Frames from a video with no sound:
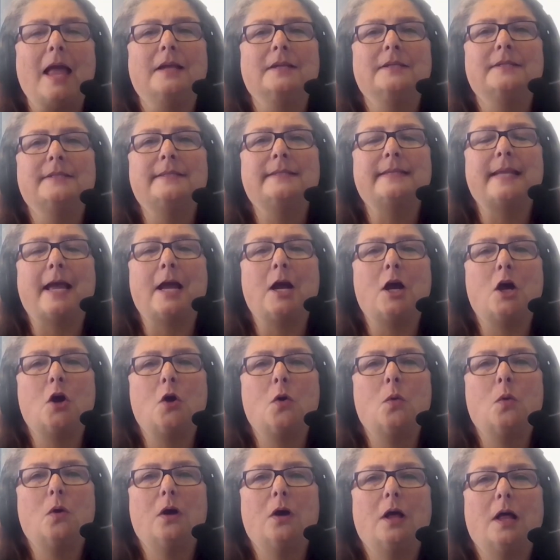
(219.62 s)

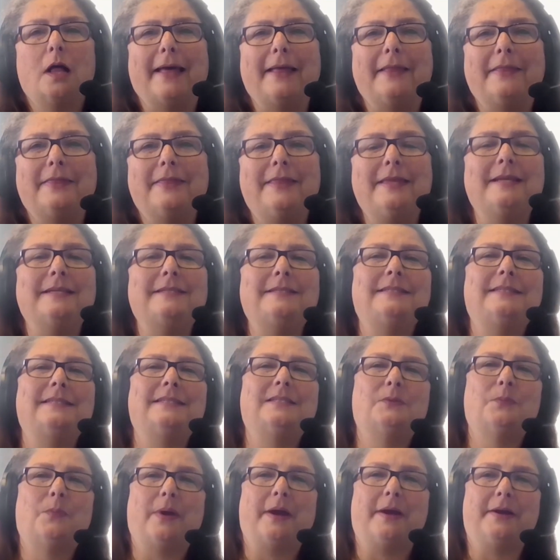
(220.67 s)
So this
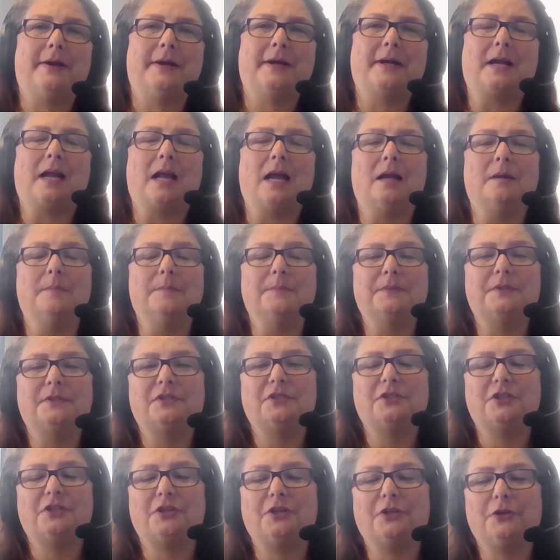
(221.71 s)
is where it
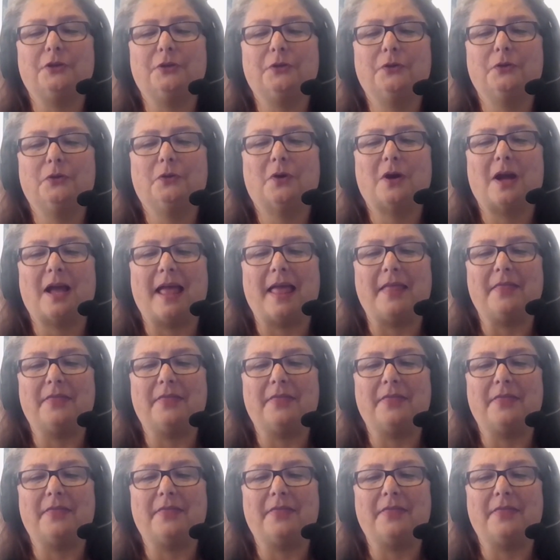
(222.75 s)
comes to